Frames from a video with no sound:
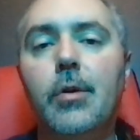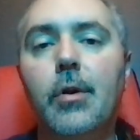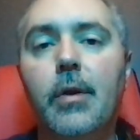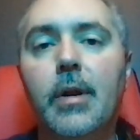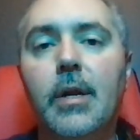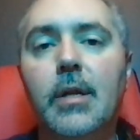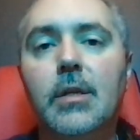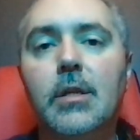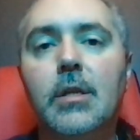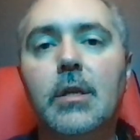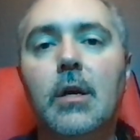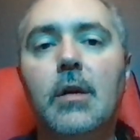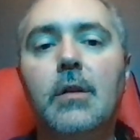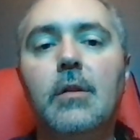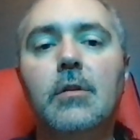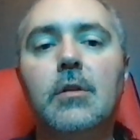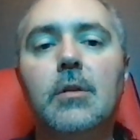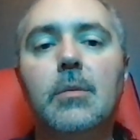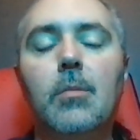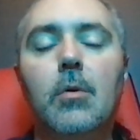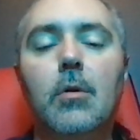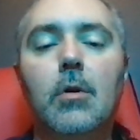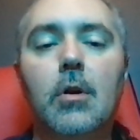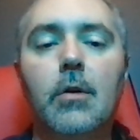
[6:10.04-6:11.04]
inside the
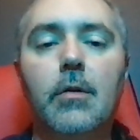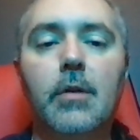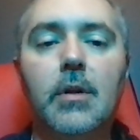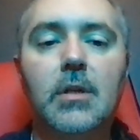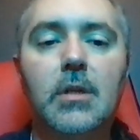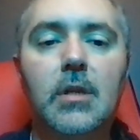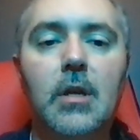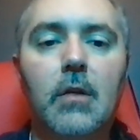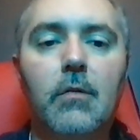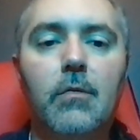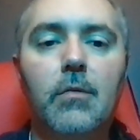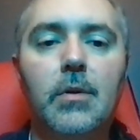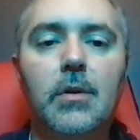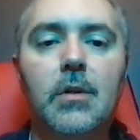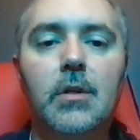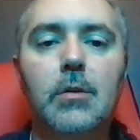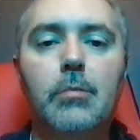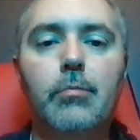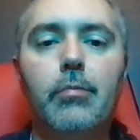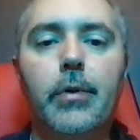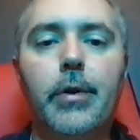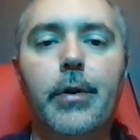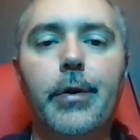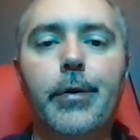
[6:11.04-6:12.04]
smoker itself, which is
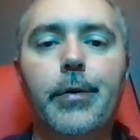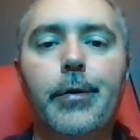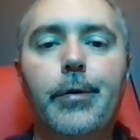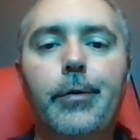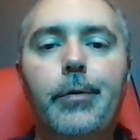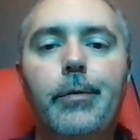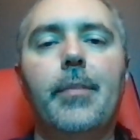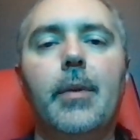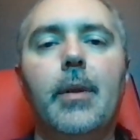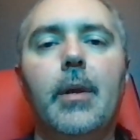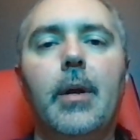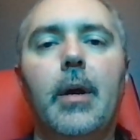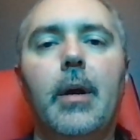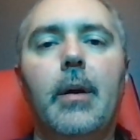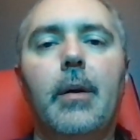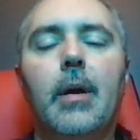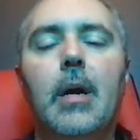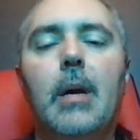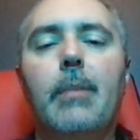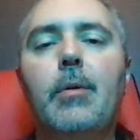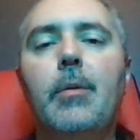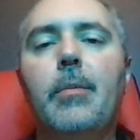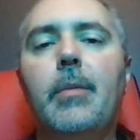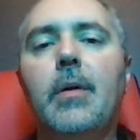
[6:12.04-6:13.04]
pretty cool. A
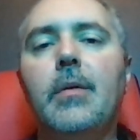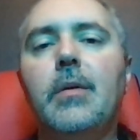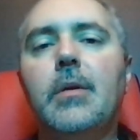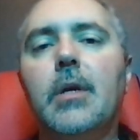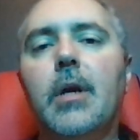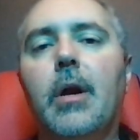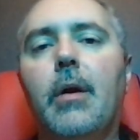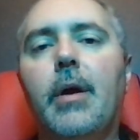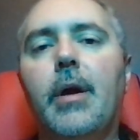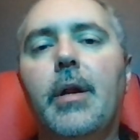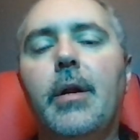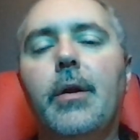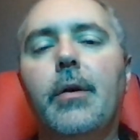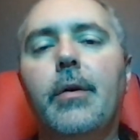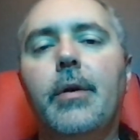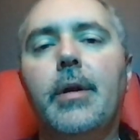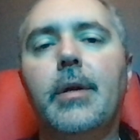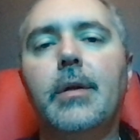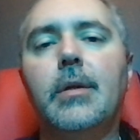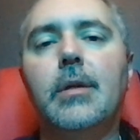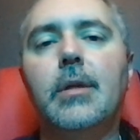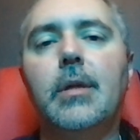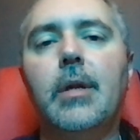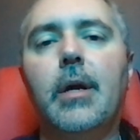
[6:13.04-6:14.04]
couple of months ago I
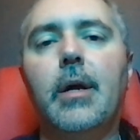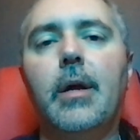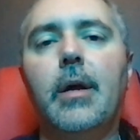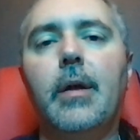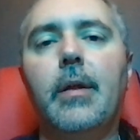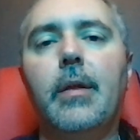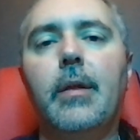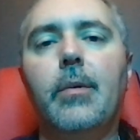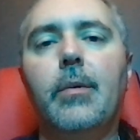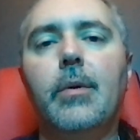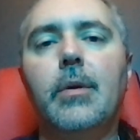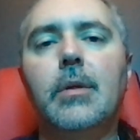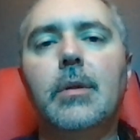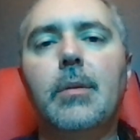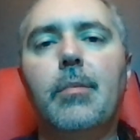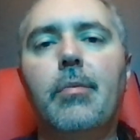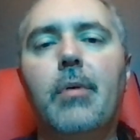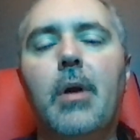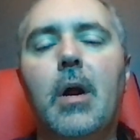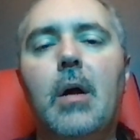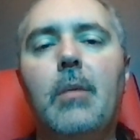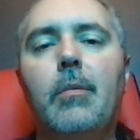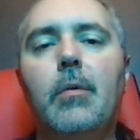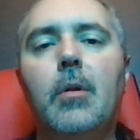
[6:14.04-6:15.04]
noticed there was a
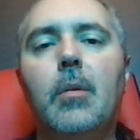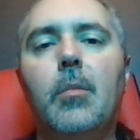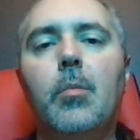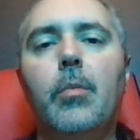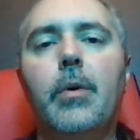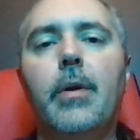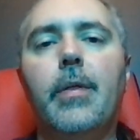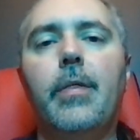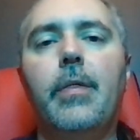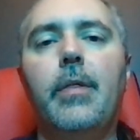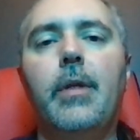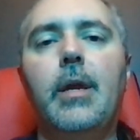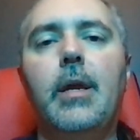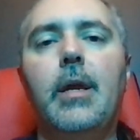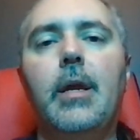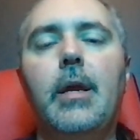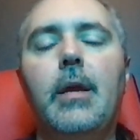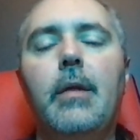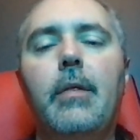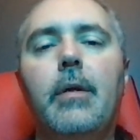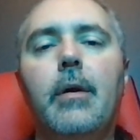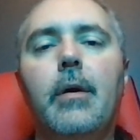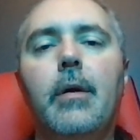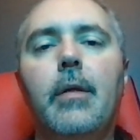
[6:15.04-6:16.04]
problem with the
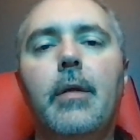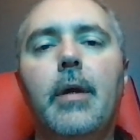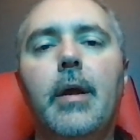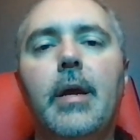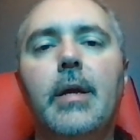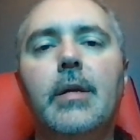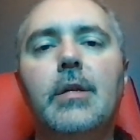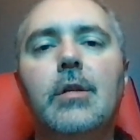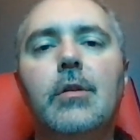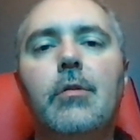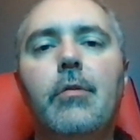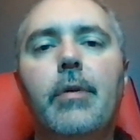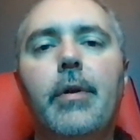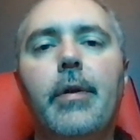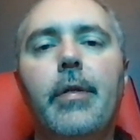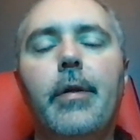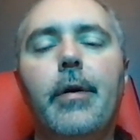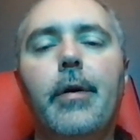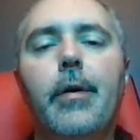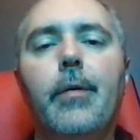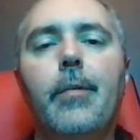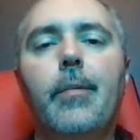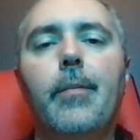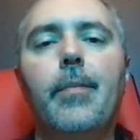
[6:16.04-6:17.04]
history
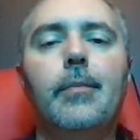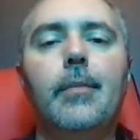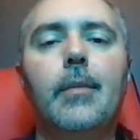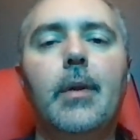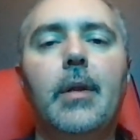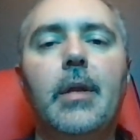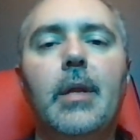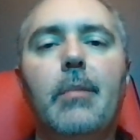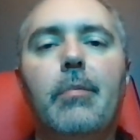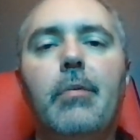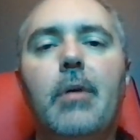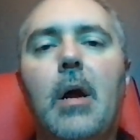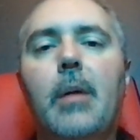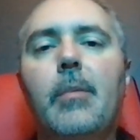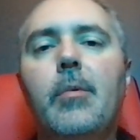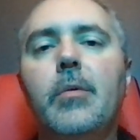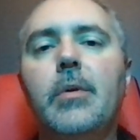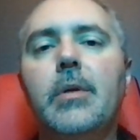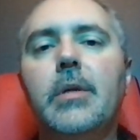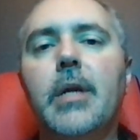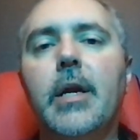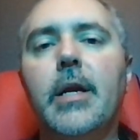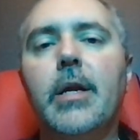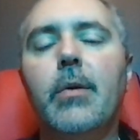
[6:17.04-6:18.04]
though, and the problem
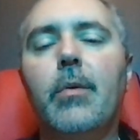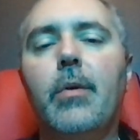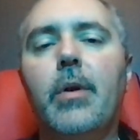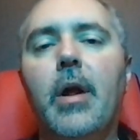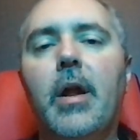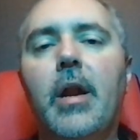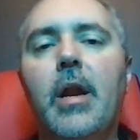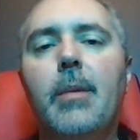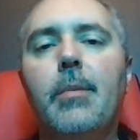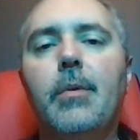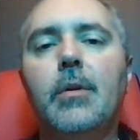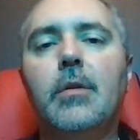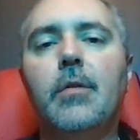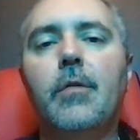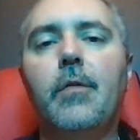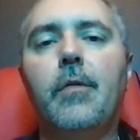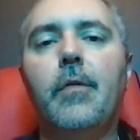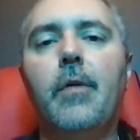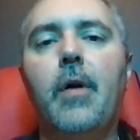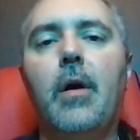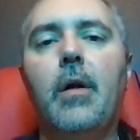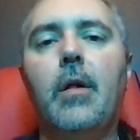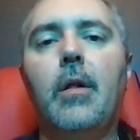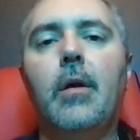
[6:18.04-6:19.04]
is that you were not able to
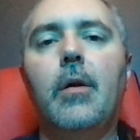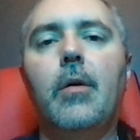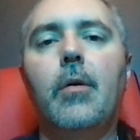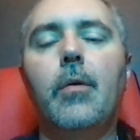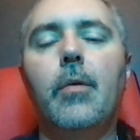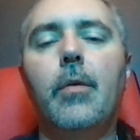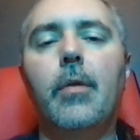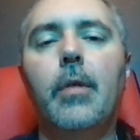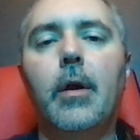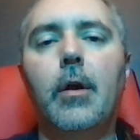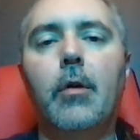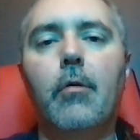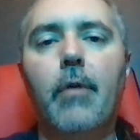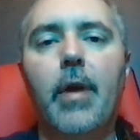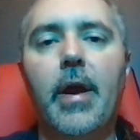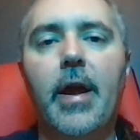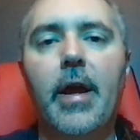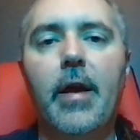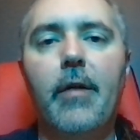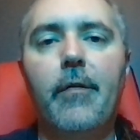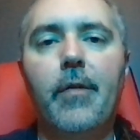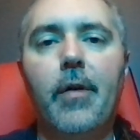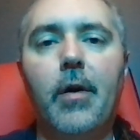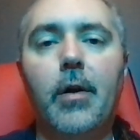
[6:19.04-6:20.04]
follow the
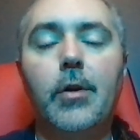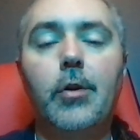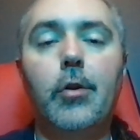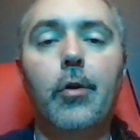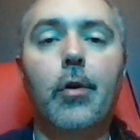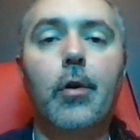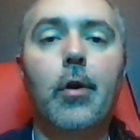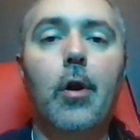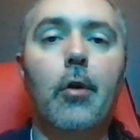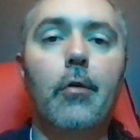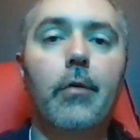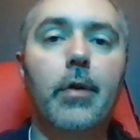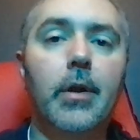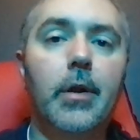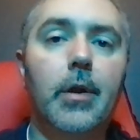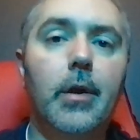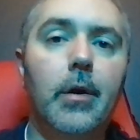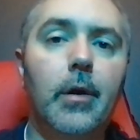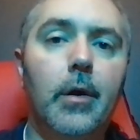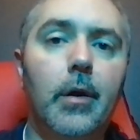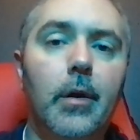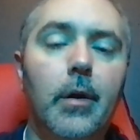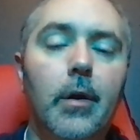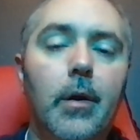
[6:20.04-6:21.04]
graph on your current
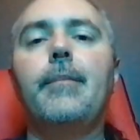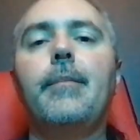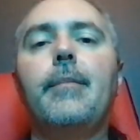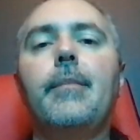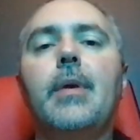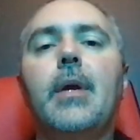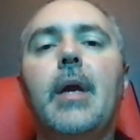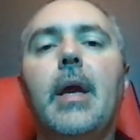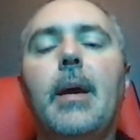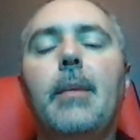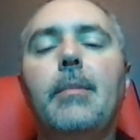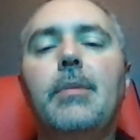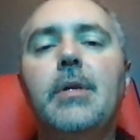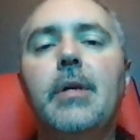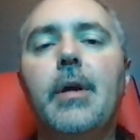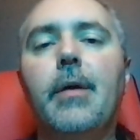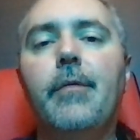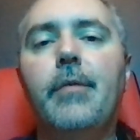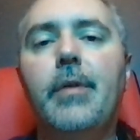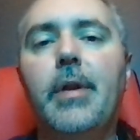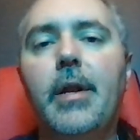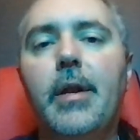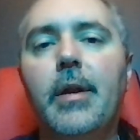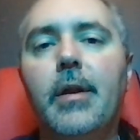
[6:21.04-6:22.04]
cook. Camp
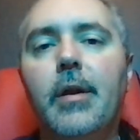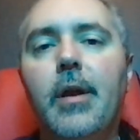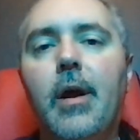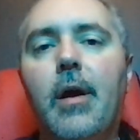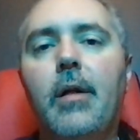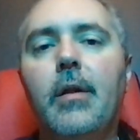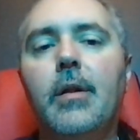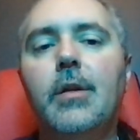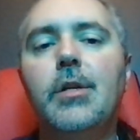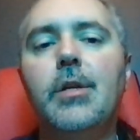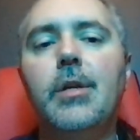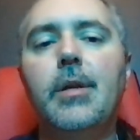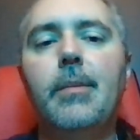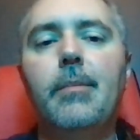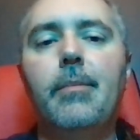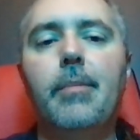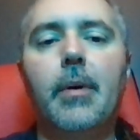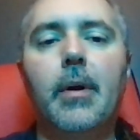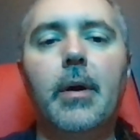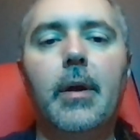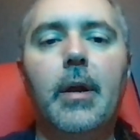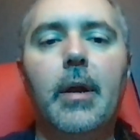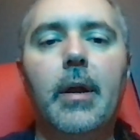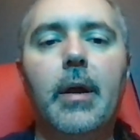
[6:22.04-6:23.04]
Chef did acknowledge it,
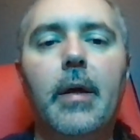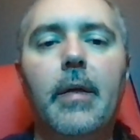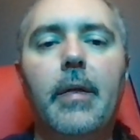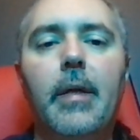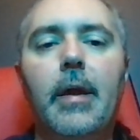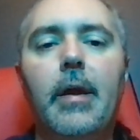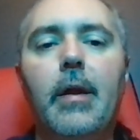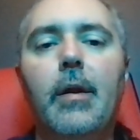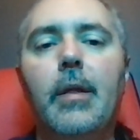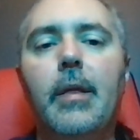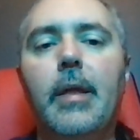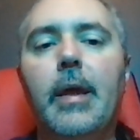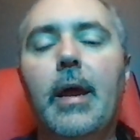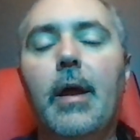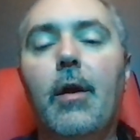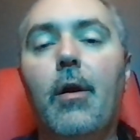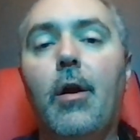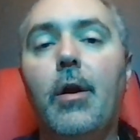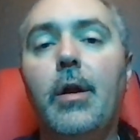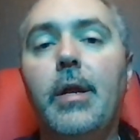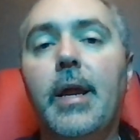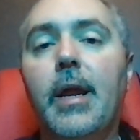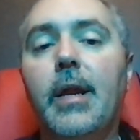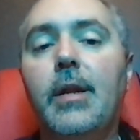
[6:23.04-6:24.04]
but they
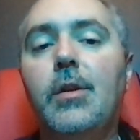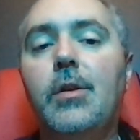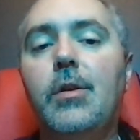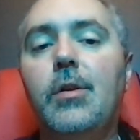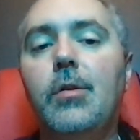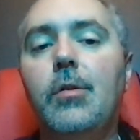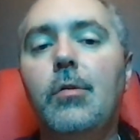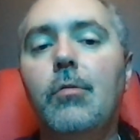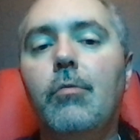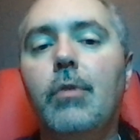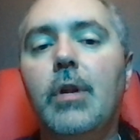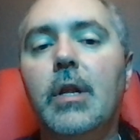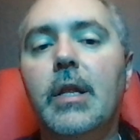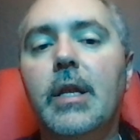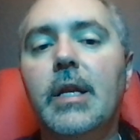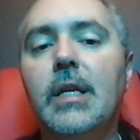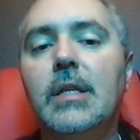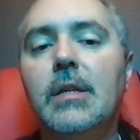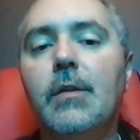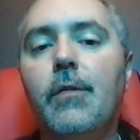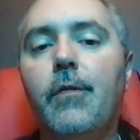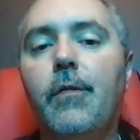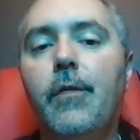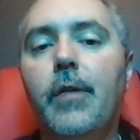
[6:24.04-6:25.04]
are yet to
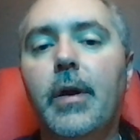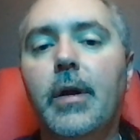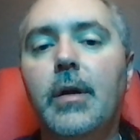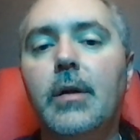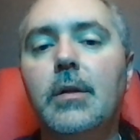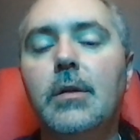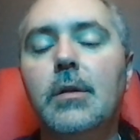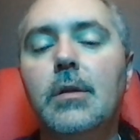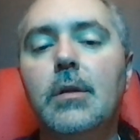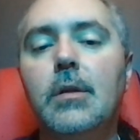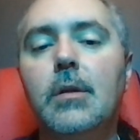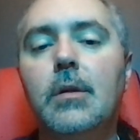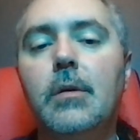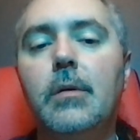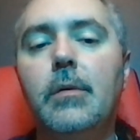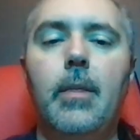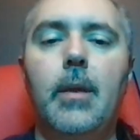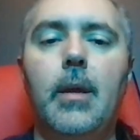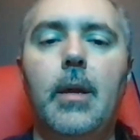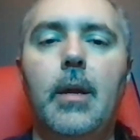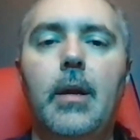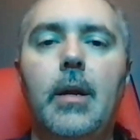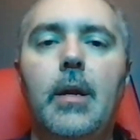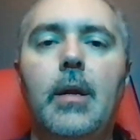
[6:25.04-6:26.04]
release a fix. And
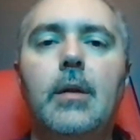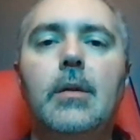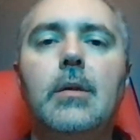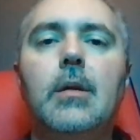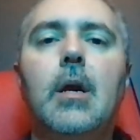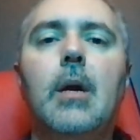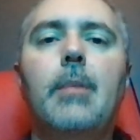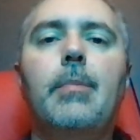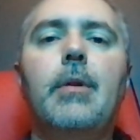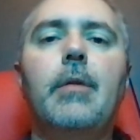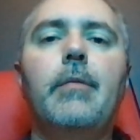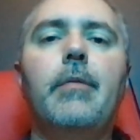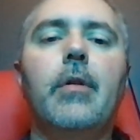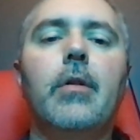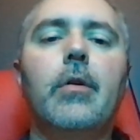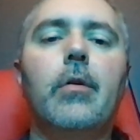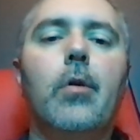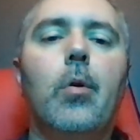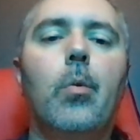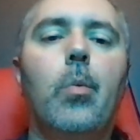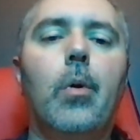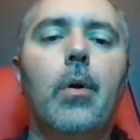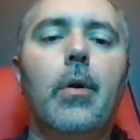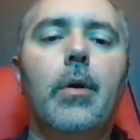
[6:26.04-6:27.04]
there's a couple of other
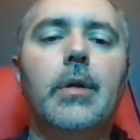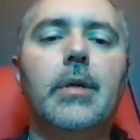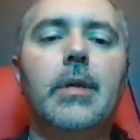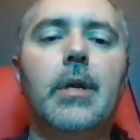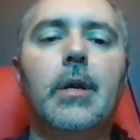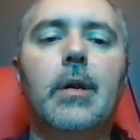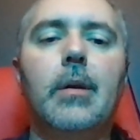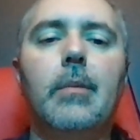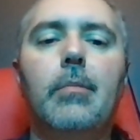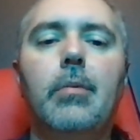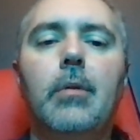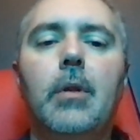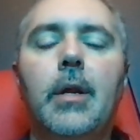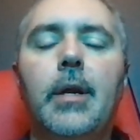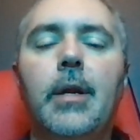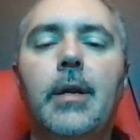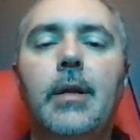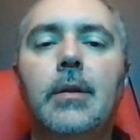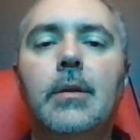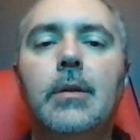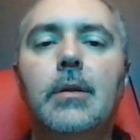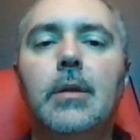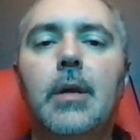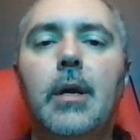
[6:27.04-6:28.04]
quirks and
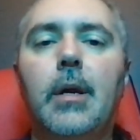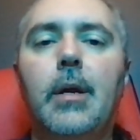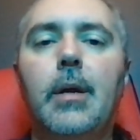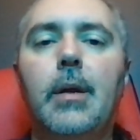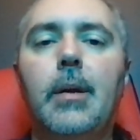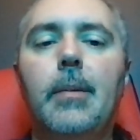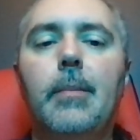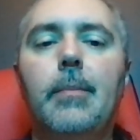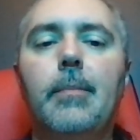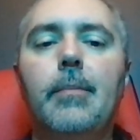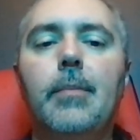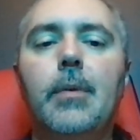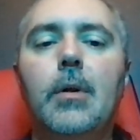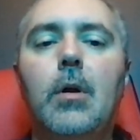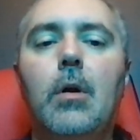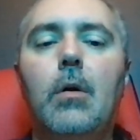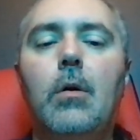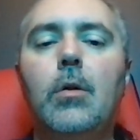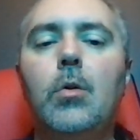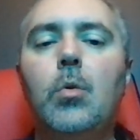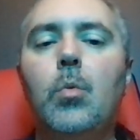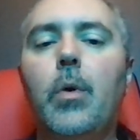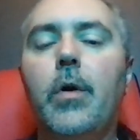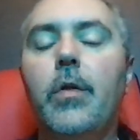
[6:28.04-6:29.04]
complaints.
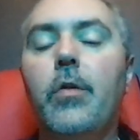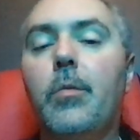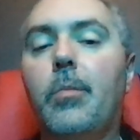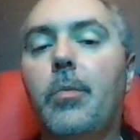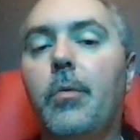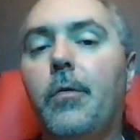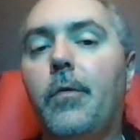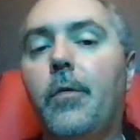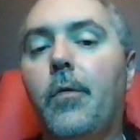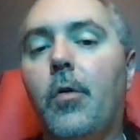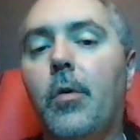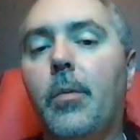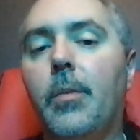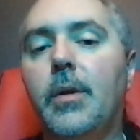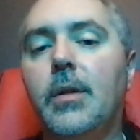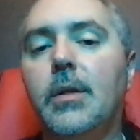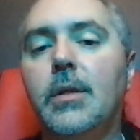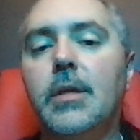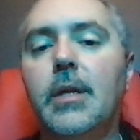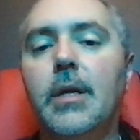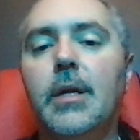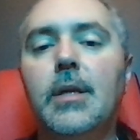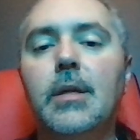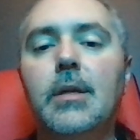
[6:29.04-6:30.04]
Cold weather
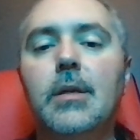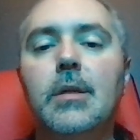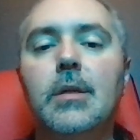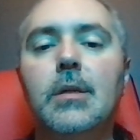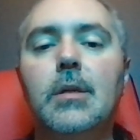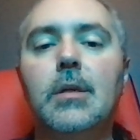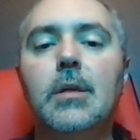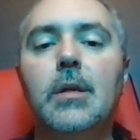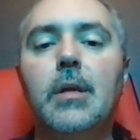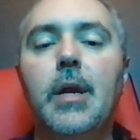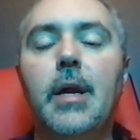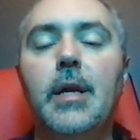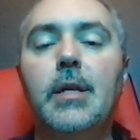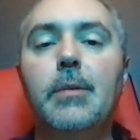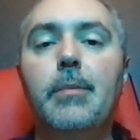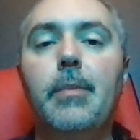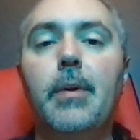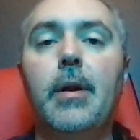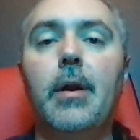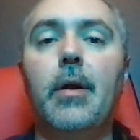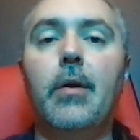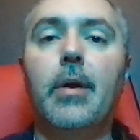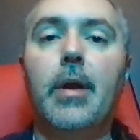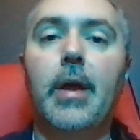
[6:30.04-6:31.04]
performance has
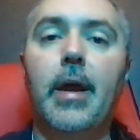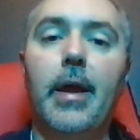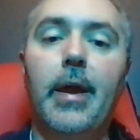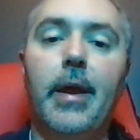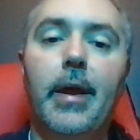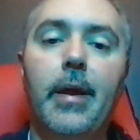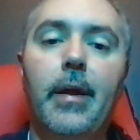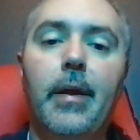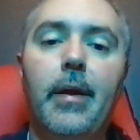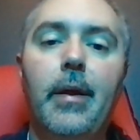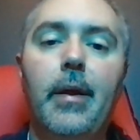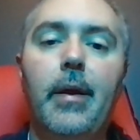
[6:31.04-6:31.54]
been okay,